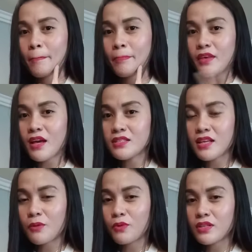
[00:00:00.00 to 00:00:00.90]
yes,
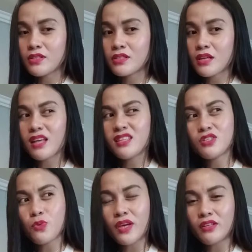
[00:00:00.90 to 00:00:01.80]
I just
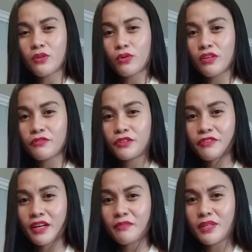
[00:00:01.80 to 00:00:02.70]
waited only for
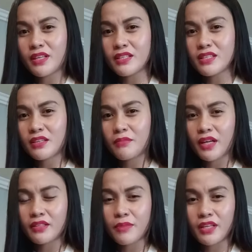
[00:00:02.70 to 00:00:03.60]
5 minutes, and then
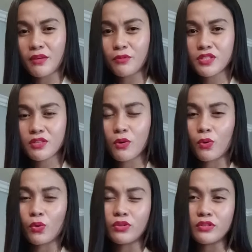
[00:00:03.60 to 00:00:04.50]
my name was
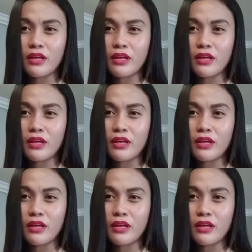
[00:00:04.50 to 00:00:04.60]
called,